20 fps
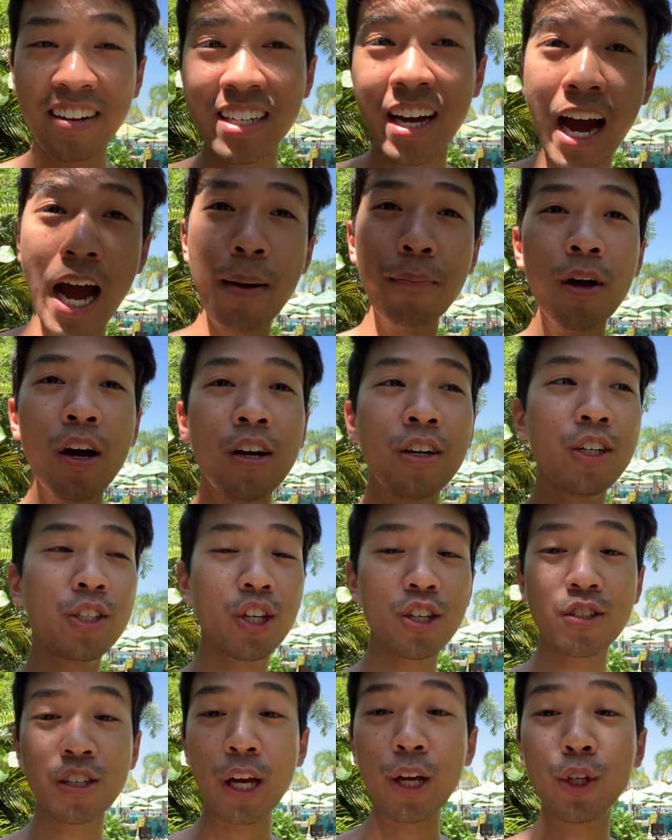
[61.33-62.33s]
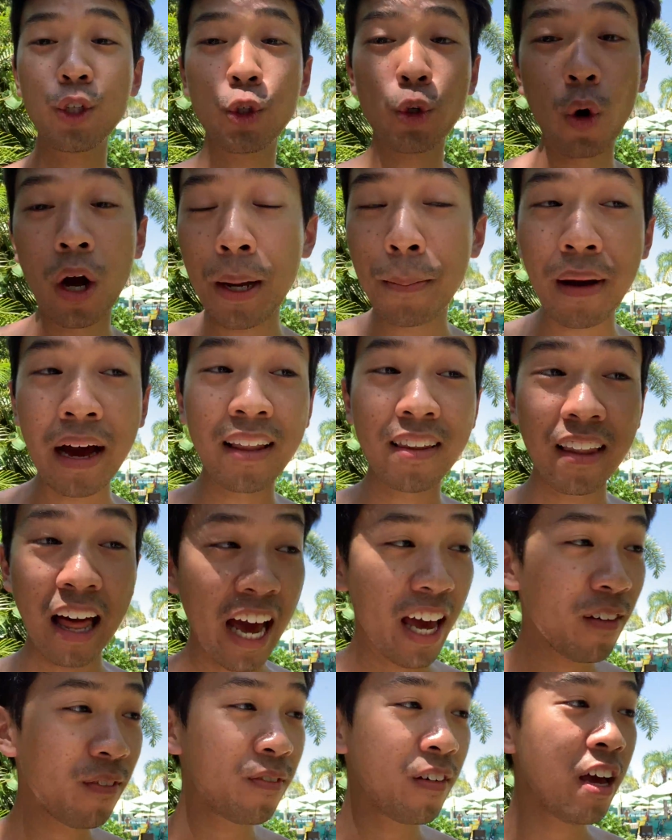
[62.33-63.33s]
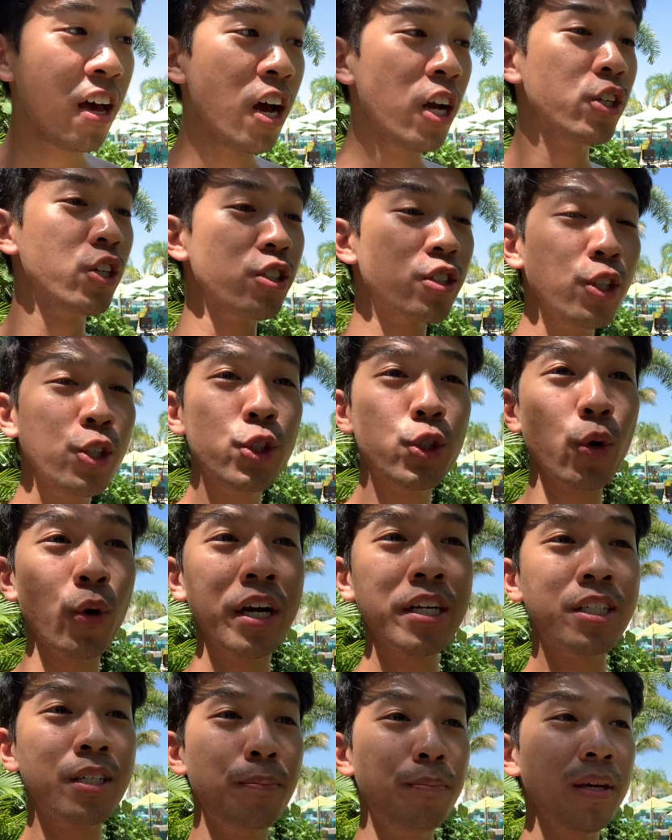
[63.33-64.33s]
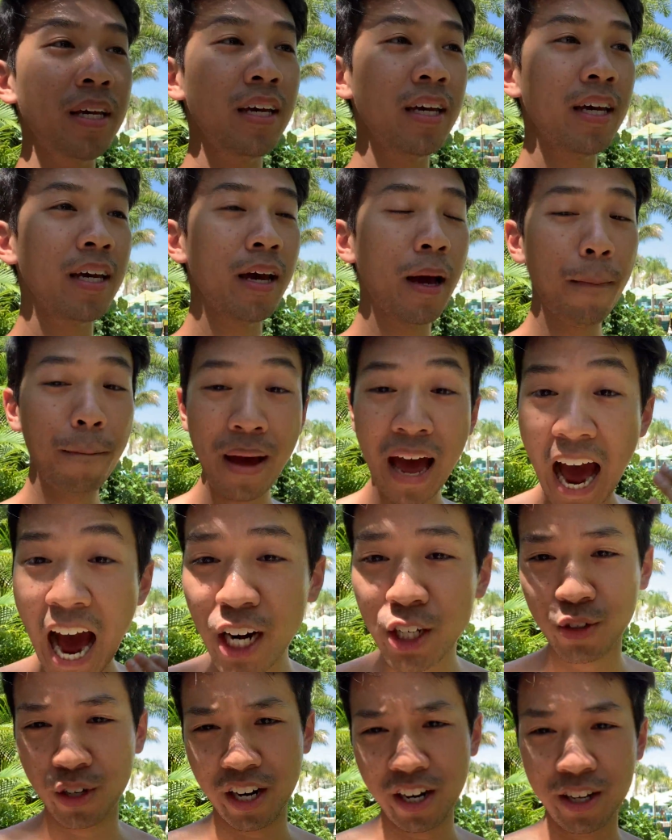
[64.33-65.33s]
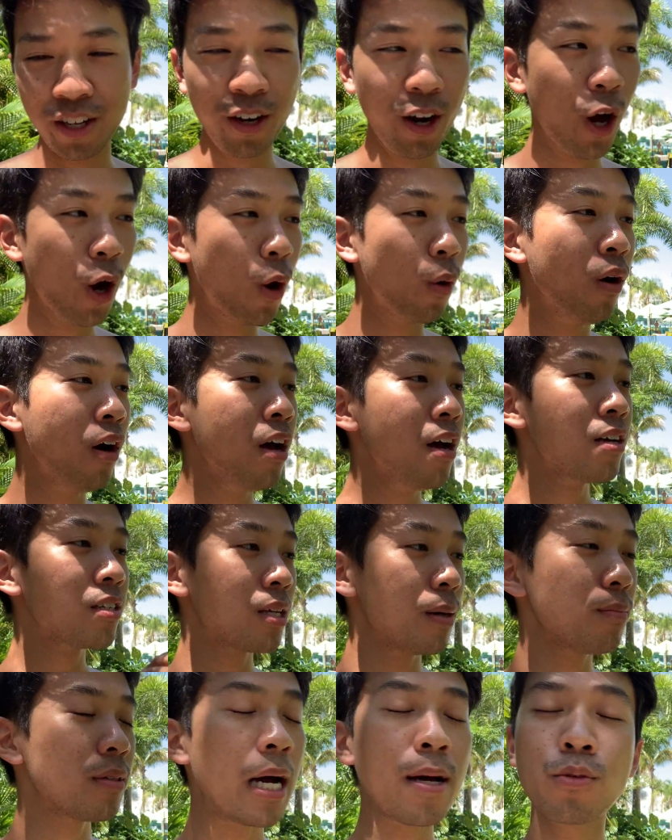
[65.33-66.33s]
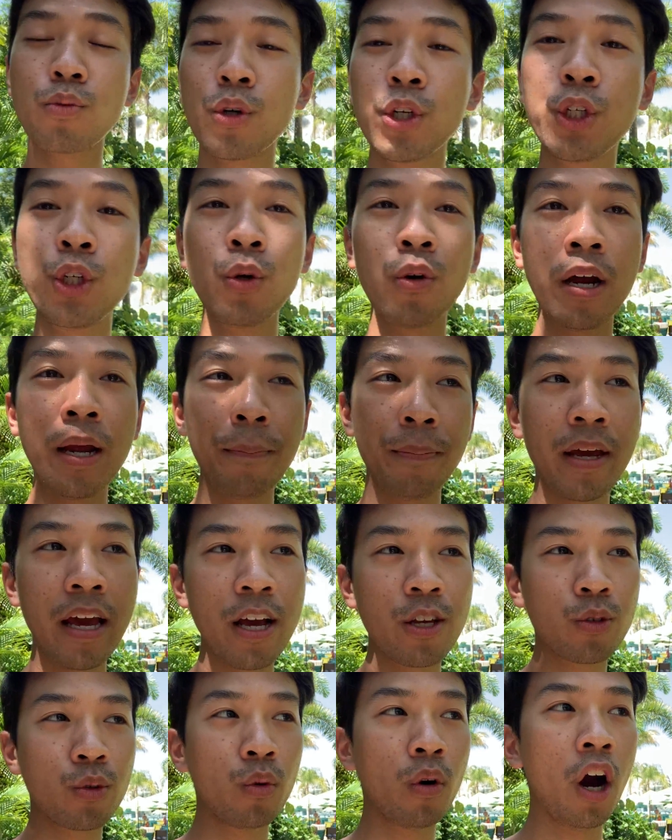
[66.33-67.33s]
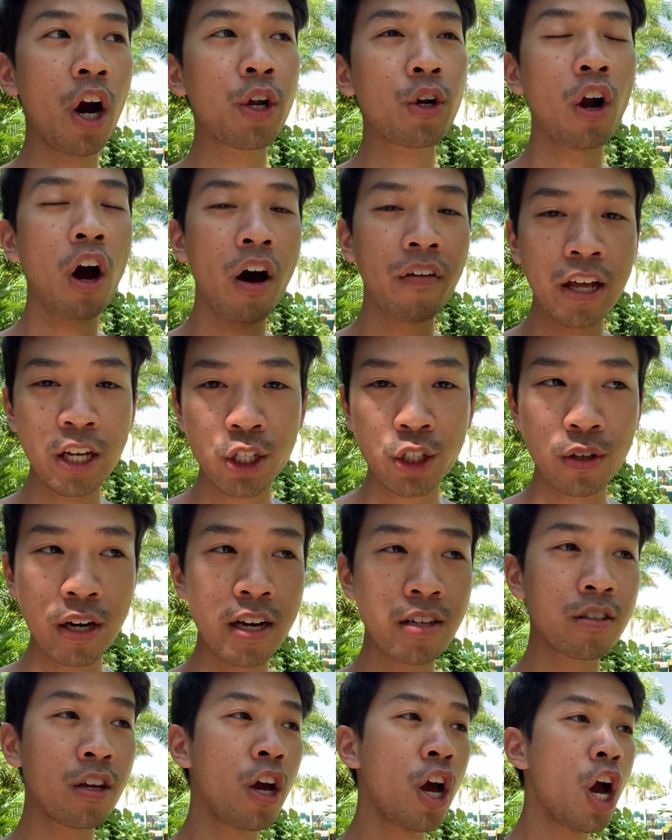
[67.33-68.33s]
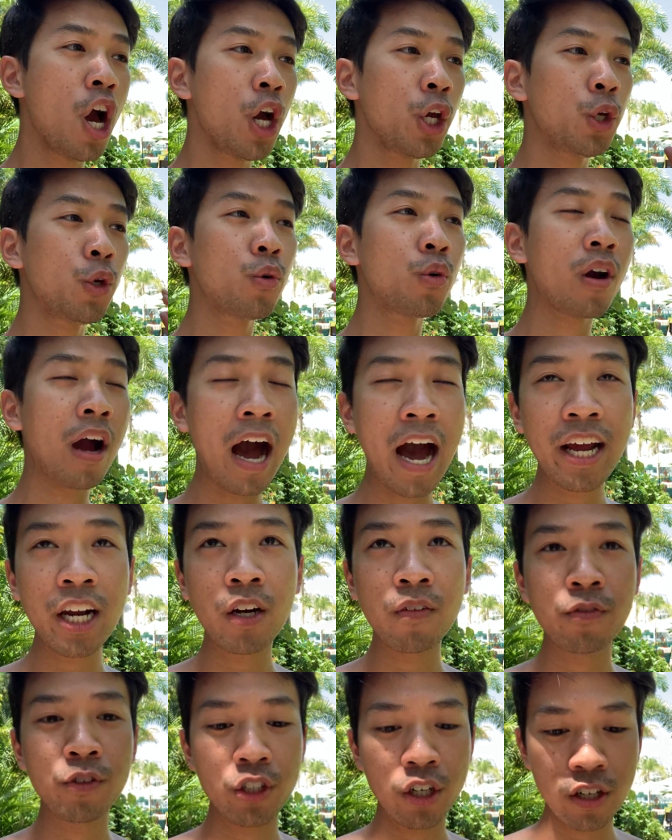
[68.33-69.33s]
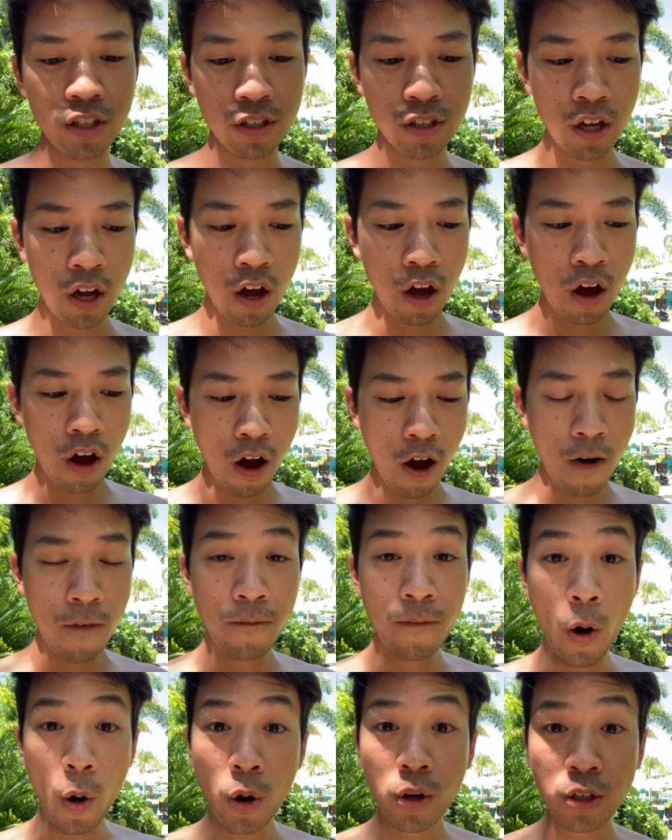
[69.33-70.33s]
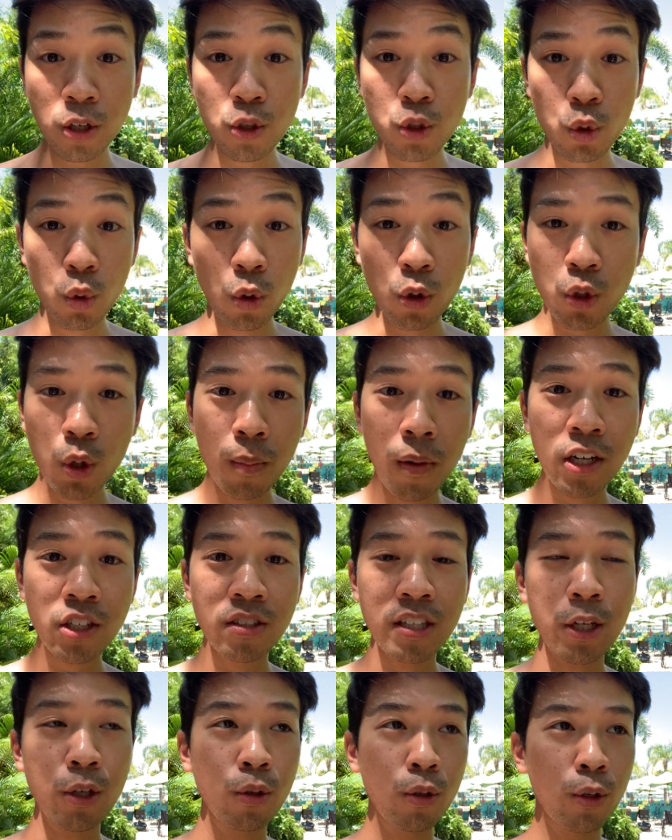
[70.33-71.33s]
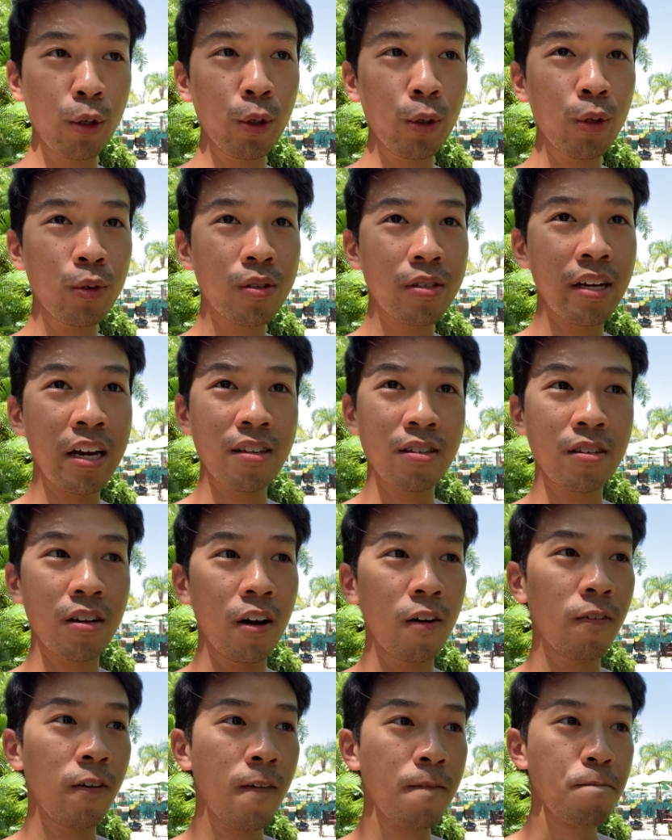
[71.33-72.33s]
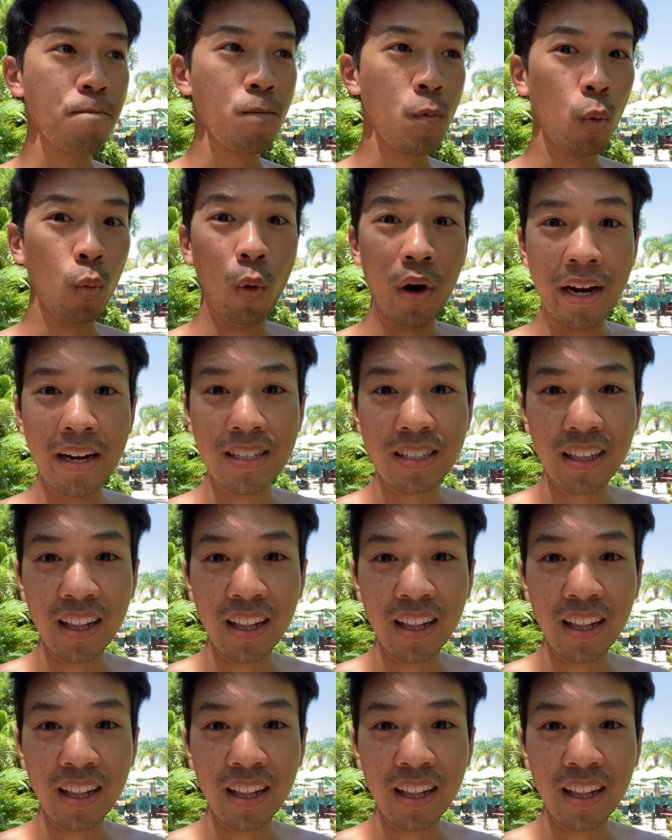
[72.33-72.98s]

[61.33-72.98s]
time to just enjoy my life, just enjoy to be Patrick, you know? Sometimes when you are in PA school under all that stress, you kind of just focus on school so much that you lose sense of what is